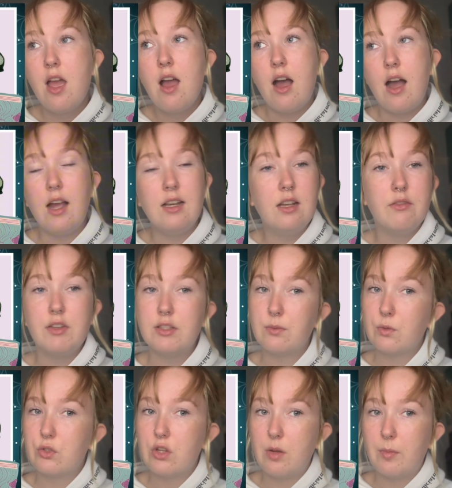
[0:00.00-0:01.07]
I love this one
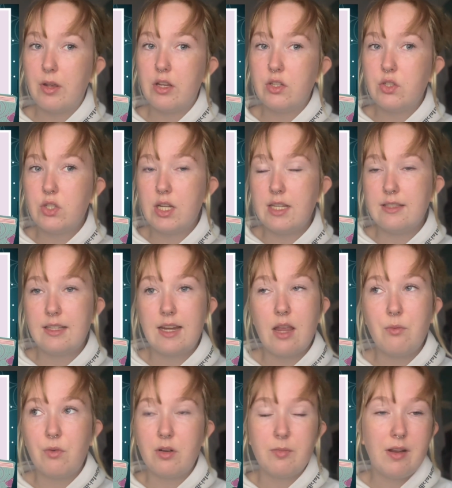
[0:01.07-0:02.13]
so much. It's again
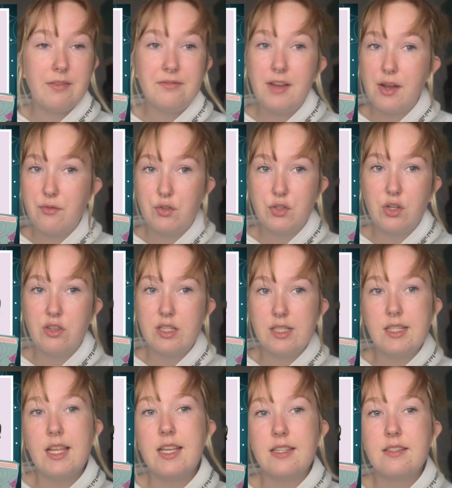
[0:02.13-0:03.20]
one of my favourites on this
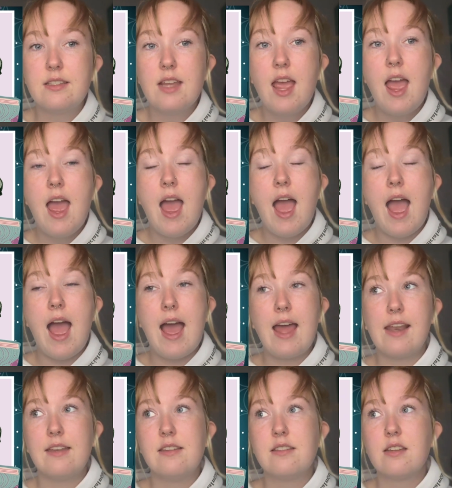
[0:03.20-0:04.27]
list,
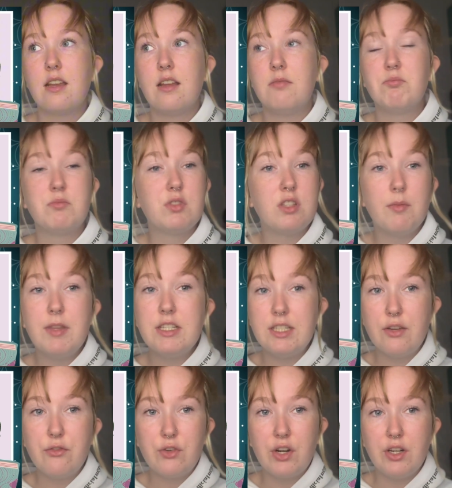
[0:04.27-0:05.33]
and something
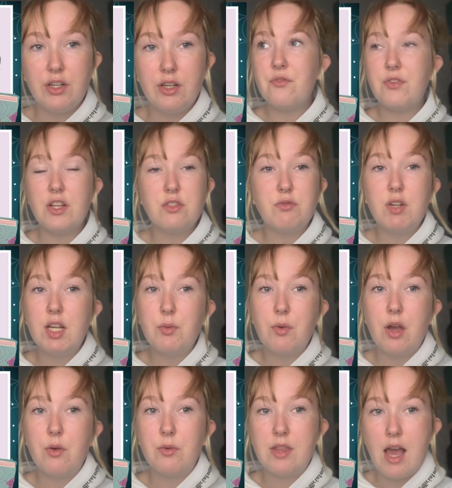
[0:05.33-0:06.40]
different. Fits really well
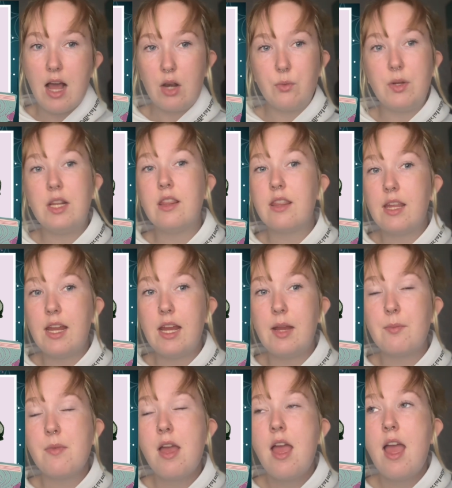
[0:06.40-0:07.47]
with the Halloween theme
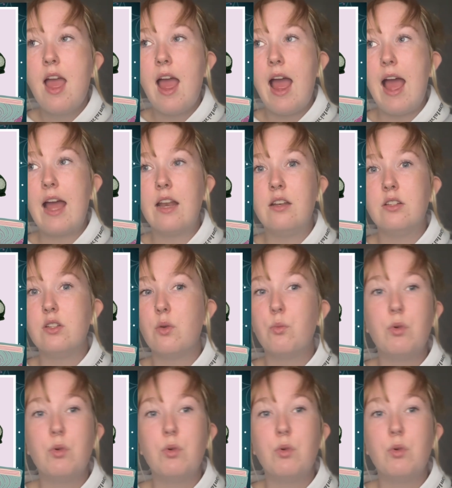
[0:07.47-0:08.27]
and would